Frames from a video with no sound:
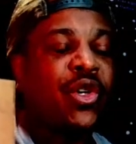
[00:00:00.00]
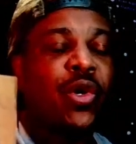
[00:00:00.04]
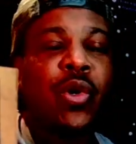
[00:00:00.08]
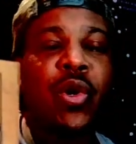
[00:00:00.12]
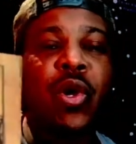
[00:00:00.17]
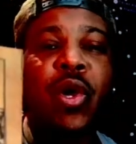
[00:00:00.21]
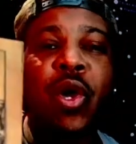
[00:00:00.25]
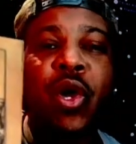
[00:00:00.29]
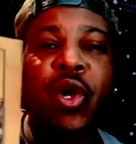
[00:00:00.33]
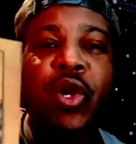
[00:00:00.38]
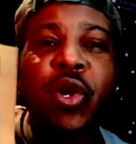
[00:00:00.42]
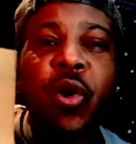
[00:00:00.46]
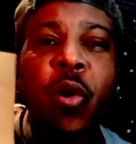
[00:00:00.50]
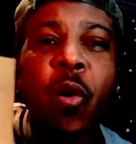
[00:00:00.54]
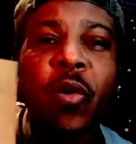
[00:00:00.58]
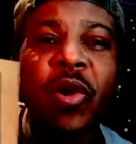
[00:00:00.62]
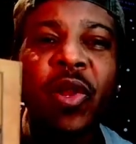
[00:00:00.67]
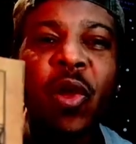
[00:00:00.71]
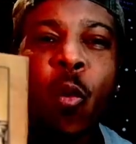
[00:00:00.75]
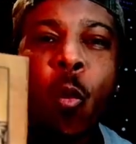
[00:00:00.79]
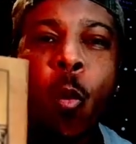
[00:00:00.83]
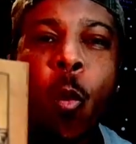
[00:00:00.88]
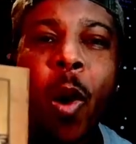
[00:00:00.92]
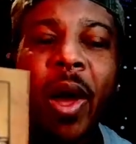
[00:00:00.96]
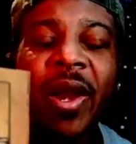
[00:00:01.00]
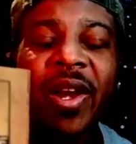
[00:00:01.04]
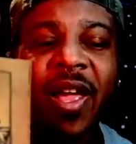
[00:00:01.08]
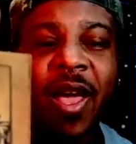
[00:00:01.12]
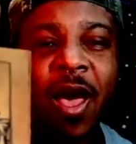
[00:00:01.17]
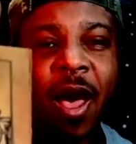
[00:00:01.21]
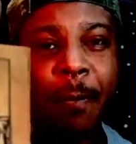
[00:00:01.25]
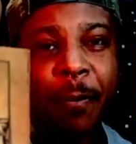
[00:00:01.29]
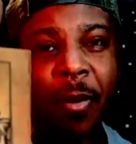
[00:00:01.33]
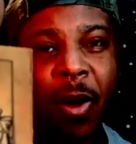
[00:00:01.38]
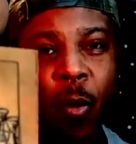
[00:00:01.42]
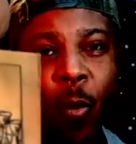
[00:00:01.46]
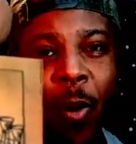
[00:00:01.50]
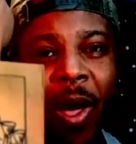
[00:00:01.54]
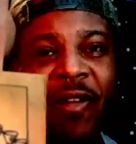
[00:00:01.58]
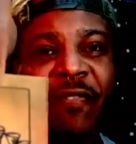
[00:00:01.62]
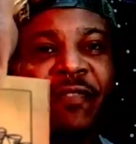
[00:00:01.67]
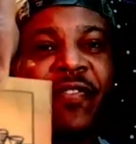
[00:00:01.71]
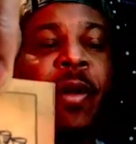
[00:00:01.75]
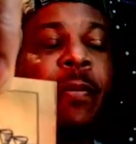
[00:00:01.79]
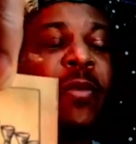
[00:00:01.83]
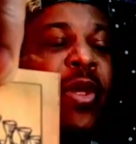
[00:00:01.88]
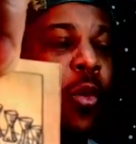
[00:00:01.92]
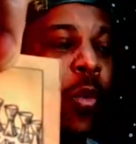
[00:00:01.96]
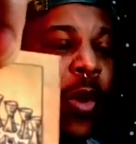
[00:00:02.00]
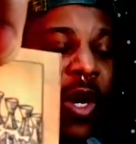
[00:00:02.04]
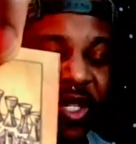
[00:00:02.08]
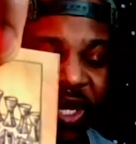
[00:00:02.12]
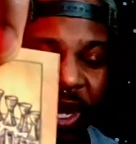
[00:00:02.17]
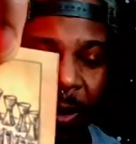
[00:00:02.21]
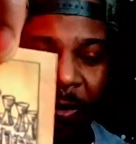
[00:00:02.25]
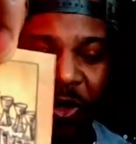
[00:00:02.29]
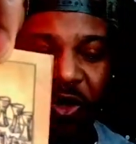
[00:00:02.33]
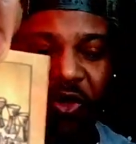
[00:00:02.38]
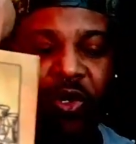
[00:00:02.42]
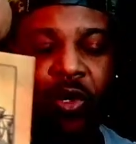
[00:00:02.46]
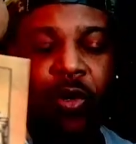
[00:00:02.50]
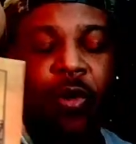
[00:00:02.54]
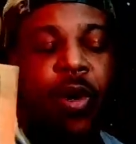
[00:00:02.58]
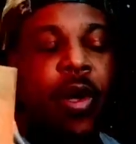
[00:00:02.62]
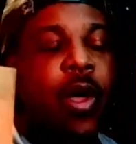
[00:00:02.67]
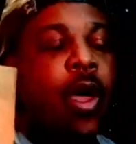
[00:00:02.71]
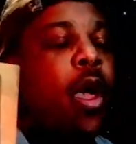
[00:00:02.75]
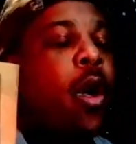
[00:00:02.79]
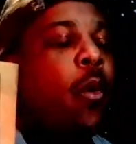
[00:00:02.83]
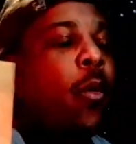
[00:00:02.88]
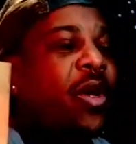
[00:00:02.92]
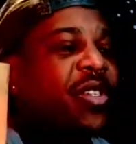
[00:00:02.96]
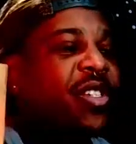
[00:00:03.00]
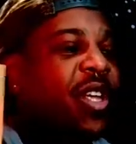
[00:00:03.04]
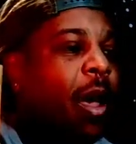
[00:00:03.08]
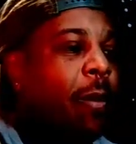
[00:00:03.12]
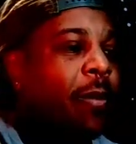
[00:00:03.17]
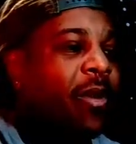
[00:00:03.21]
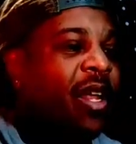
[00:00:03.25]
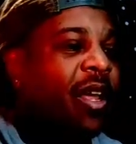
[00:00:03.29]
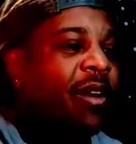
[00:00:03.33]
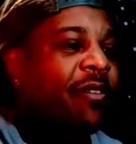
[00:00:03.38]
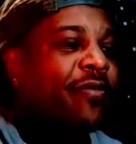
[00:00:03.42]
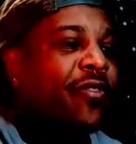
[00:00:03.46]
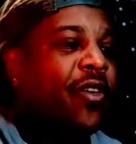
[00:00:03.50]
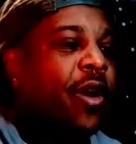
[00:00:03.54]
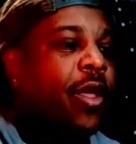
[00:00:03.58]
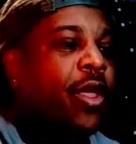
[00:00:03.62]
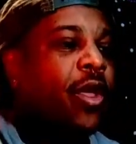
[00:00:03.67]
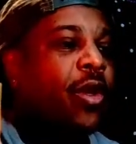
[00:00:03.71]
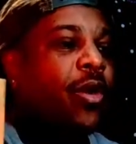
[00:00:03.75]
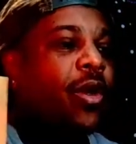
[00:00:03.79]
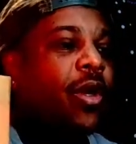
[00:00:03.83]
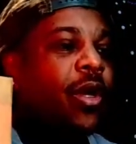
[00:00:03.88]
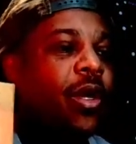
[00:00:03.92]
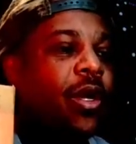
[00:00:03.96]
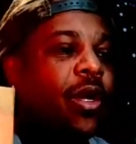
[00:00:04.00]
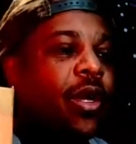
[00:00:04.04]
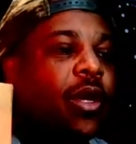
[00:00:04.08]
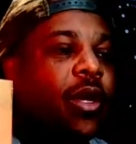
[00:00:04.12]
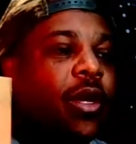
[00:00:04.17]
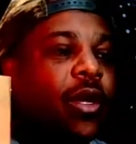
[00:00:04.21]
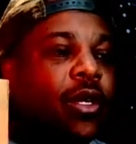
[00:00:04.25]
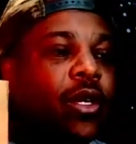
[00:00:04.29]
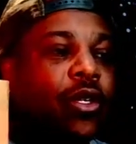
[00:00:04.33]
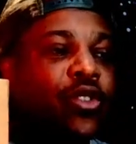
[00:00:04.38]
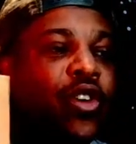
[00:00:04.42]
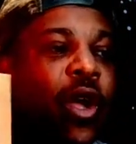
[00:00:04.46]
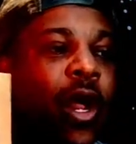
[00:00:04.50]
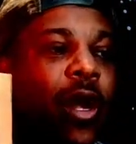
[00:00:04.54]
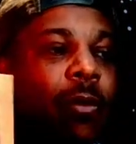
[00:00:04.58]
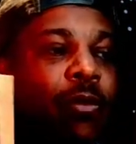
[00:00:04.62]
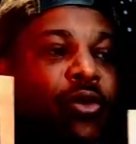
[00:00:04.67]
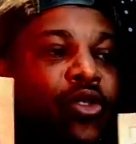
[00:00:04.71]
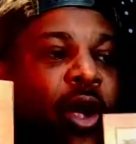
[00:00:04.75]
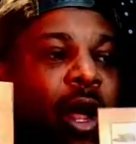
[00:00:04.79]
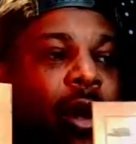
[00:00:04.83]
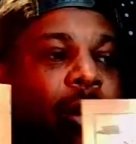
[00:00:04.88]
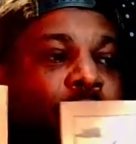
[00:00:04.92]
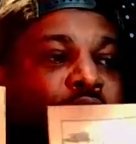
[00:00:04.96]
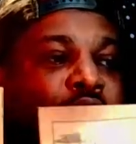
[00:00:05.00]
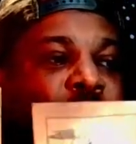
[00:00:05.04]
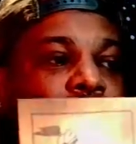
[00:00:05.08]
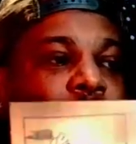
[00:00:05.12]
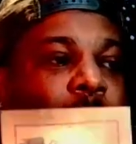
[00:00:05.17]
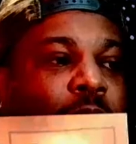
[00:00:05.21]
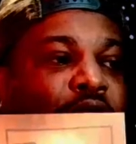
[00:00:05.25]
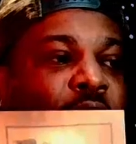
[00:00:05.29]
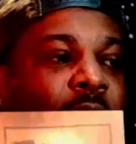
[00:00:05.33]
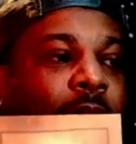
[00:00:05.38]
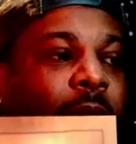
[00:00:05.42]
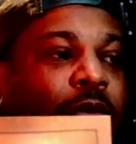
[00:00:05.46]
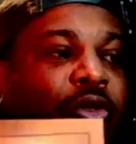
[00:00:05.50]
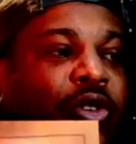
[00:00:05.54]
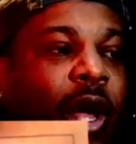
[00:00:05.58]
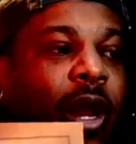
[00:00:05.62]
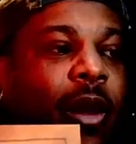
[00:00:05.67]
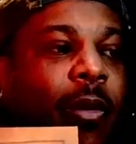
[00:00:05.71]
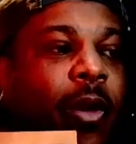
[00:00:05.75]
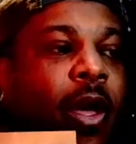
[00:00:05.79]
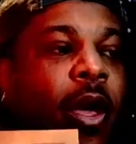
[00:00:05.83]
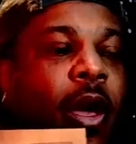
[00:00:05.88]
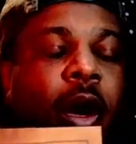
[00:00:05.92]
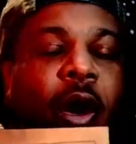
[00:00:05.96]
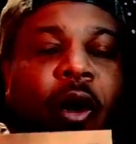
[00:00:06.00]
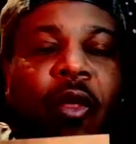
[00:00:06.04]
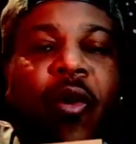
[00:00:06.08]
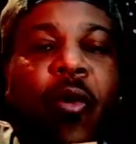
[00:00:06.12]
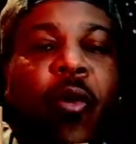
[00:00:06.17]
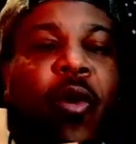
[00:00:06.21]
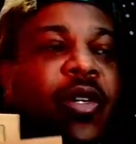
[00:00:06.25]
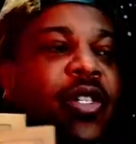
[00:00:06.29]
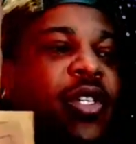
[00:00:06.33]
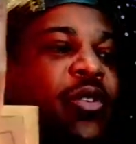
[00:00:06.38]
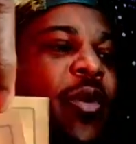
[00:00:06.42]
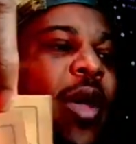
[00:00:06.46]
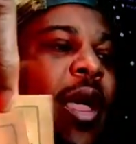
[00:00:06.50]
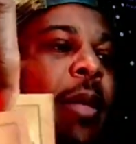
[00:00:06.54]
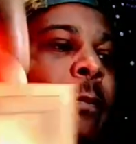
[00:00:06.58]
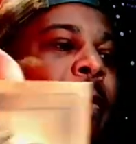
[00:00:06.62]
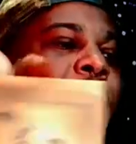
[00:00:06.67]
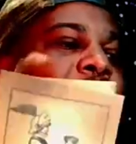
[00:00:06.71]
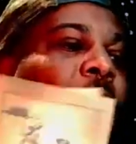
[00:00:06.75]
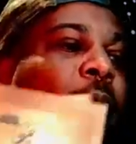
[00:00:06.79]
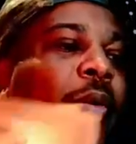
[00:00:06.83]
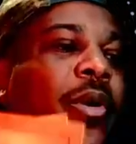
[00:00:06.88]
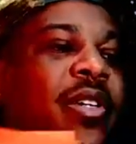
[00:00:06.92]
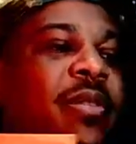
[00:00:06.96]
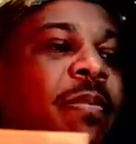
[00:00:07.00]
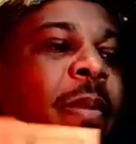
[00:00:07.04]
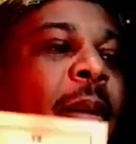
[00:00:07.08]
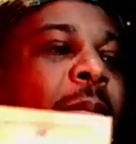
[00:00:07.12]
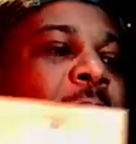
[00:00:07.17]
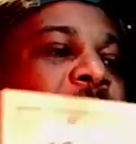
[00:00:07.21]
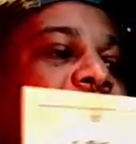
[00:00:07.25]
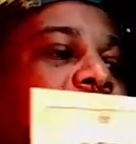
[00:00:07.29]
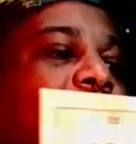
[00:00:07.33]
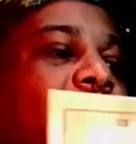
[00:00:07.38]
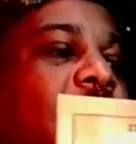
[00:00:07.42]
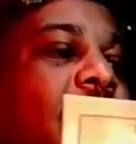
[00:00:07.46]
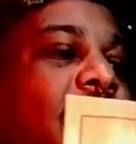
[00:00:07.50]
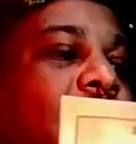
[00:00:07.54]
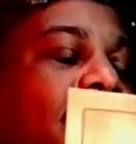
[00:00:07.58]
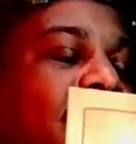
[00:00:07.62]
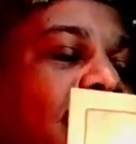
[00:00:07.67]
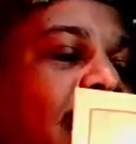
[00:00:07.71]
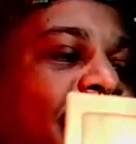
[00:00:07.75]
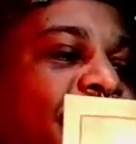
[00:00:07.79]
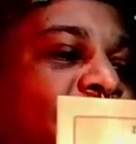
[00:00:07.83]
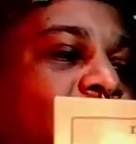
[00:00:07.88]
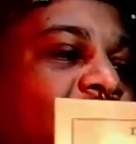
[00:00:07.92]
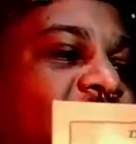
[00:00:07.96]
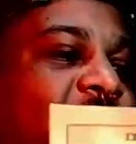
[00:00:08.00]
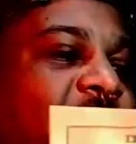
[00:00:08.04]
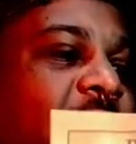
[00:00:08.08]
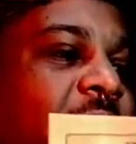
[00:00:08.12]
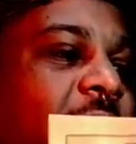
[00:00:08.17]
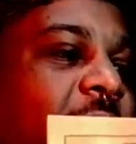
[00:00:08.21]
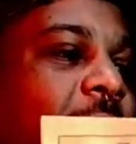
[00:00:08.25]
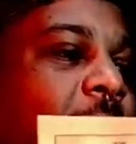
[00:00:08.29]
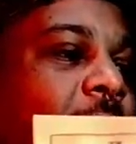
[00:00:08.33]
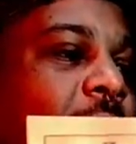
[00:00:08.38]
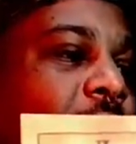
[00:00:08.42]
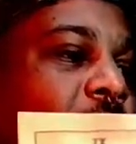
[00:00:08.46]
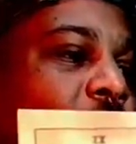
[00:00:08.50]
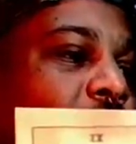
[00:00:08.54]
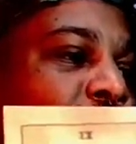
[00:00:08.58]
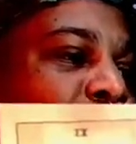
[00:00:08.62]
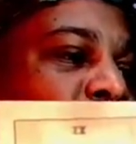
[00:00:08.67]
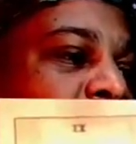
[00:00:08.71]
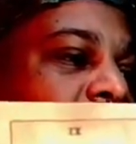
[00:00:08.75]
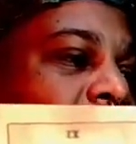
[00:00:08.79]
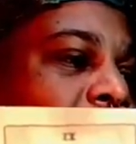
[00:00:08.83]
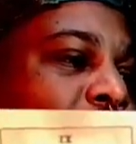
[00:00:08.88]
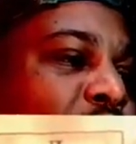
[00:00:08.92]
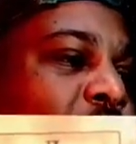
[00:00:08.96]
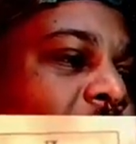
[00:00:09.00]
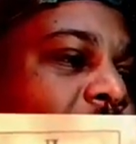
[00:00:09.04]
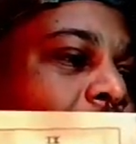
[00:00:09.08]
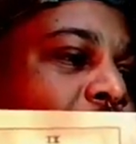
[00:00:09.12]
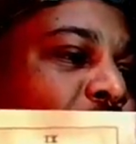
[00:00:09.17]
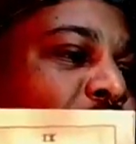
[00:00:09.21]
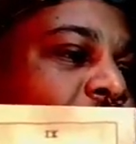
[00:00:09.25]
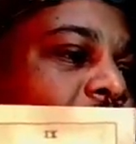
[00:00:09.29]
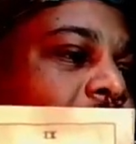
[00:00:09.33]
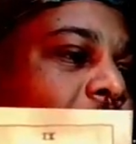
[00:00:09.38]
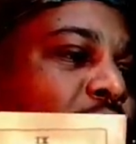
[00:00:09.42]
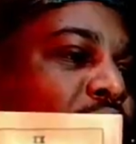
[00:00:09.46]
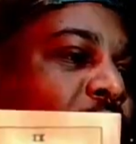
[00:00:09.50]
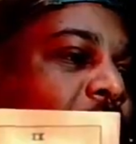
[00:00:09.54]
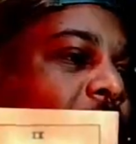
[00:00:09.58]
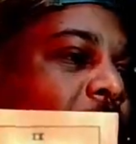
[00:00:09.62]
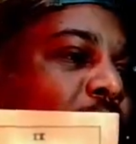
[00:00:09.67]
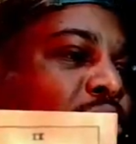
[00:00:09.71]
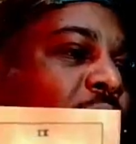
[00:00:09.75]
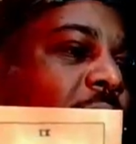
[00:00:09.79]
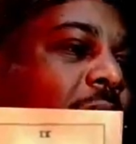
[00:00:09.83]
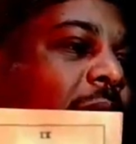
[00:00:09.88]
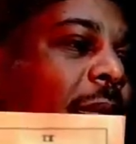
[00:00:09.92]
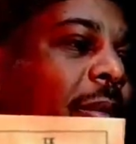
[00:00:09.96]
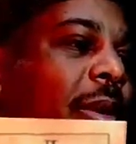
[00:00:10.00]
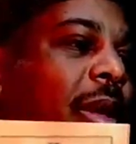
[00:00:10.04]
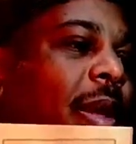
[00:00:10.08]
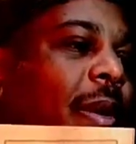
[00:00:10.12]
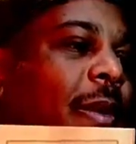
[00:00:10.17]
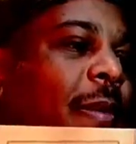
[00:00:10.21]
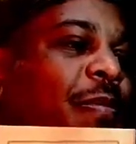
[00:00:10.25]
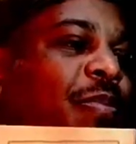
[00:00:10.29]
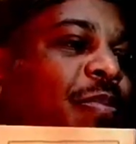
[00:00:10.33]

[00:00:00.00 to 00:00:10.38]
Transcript: true. You're only one cup away from your wish coming true. What's coming in for you? Trollop, trollop, trollop, trollop, trollop. Oh, the horse is riding backwards. My bad. Let's come from this side. Trollop, trollop, trollop, trollop, trollop.